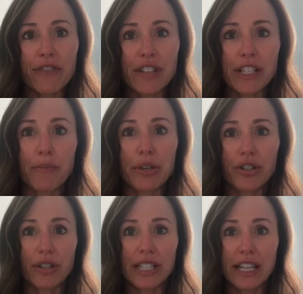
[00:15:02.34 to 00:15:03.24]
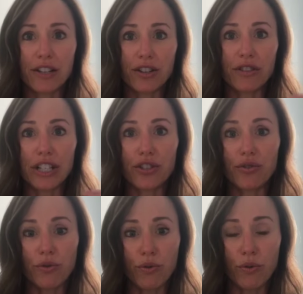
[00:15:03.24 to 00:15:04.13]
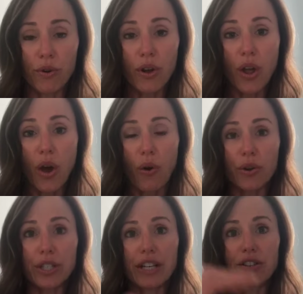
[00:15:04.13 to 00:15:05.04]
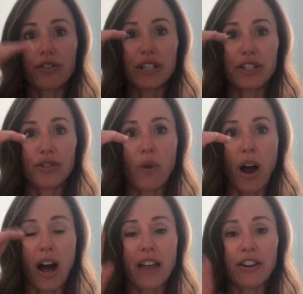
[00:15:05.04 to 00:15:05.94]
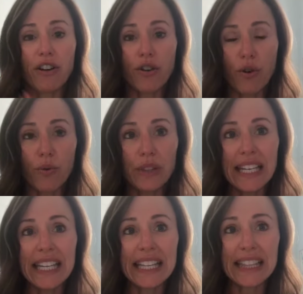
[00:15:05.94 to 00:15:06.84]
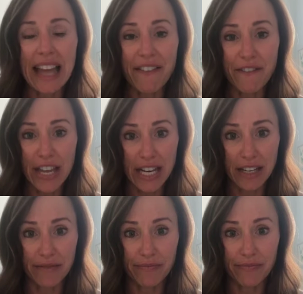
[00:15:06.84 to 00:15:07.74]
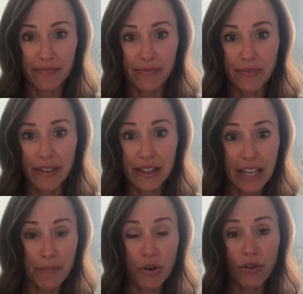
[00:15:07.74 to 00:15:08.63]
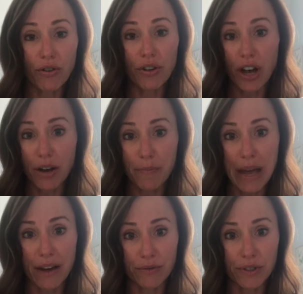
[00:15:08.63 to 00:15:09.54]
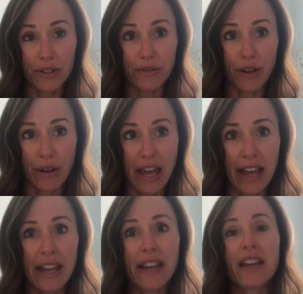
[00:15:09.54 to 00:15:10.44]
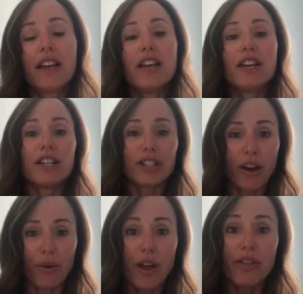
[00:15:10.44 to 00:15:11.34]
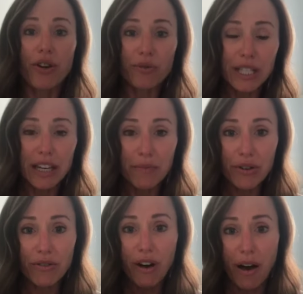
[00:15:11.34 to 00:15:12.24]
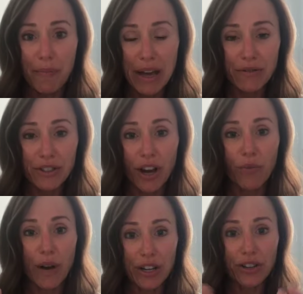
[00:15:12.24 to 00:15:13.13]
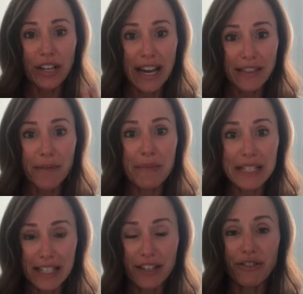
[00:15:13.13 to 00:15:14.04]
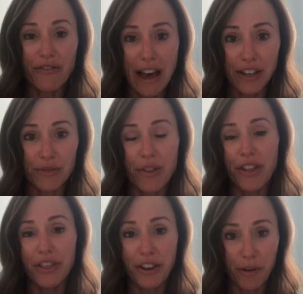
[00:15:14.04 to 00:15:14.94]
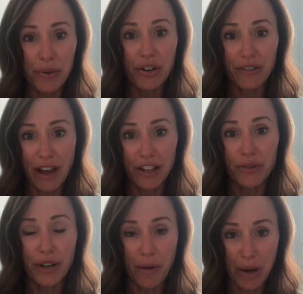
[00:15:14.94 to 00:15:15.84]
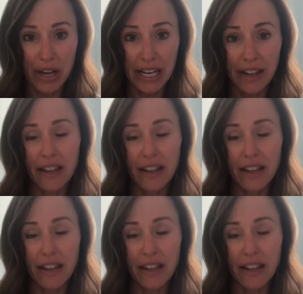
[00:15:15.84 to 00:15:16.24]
the temperature is 10 degrees too cool or 10 degrees too hot, there are only 11 chemical compounds, okay? So those chemical compounds are what create the medicinal value, the therapeutic value in our body.